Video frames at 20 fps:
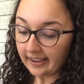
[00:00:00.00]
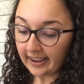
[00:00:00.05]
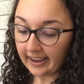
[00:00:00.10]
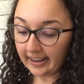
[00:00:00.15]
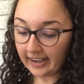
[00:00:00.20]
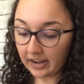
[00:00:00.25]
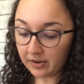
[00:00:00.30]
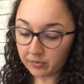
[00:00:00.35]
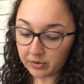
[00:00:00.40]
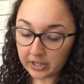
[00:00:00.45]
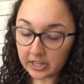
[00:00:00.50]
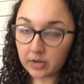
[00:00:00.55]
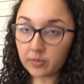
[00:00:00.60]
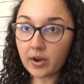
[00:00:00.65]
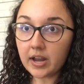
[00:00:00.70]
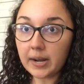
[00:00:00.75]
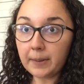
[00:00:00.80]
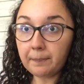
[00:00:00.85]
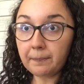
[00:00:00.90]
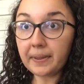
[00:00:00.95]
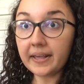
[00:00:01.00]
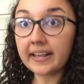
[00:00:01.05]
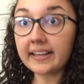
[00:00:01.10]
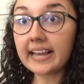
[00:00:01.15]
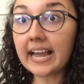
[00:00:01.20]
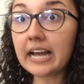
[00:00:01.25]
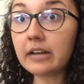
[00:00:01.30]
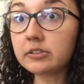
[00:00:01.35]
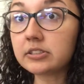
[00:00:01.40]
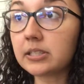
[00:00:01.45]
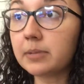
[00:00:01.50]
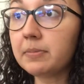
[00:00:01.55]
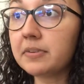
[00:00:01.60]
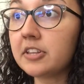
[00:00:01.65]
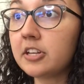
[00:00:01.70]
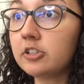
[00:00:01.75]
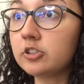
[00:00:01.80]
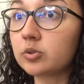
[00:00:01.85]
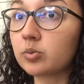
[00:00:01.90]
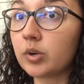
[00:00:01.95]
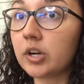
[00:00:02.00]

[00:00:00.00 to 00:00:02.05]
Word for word: and I really want to pick out some of those